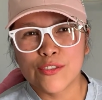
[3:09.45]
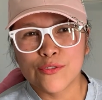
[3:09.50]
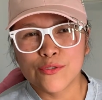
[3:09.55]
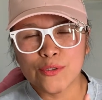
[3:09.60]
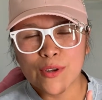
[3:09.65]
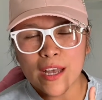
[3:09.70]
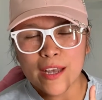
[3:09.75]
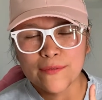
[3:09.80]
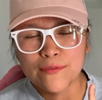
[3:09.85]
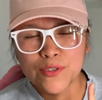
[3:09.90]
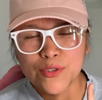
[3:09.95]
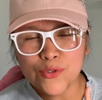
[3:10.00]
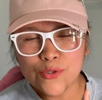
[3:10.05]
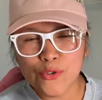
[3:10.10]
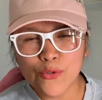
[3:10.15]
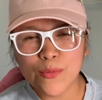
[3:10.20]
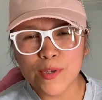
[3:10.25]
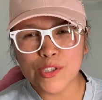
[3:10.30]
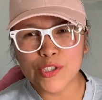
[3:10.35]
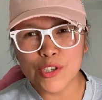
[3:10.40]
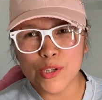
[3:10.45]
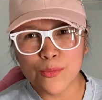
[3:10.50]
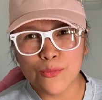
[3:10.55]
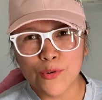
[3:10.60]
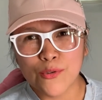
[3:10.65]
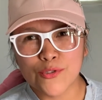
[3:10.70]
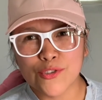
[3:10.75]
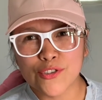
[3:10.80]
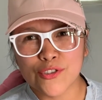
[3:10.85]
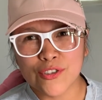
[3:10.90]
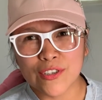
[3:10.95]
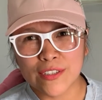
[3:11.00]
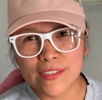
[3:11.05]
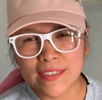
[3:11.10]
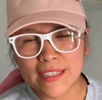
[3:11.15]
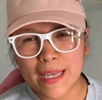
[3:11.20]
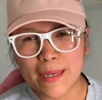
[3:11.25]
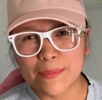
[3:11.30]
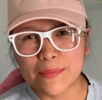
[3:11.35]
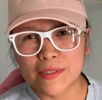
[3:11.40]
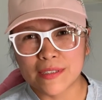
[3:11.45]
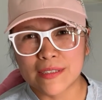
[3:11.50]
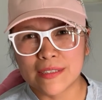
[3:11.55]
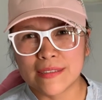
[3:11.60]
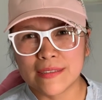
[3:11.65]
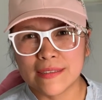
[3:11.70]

to have so much emotional depth,